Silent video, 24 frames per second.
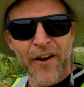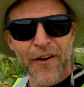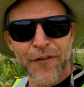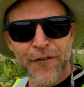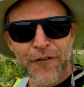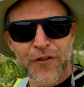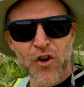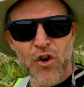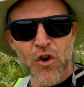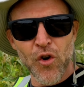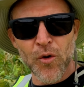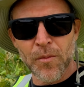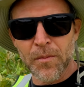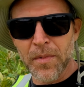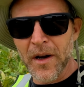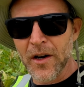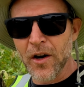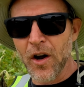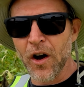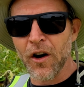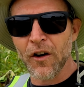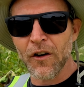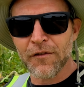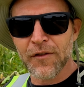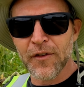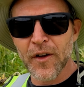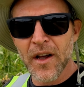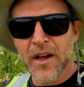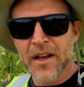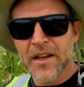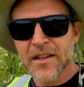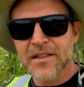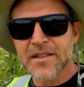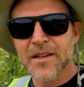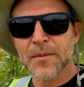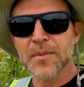a few, but of
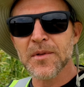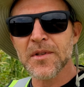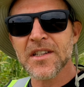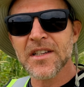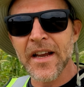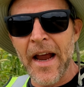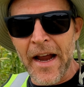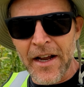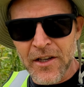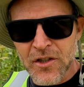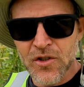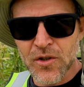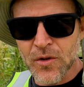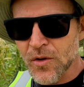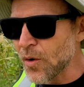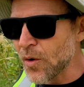substantial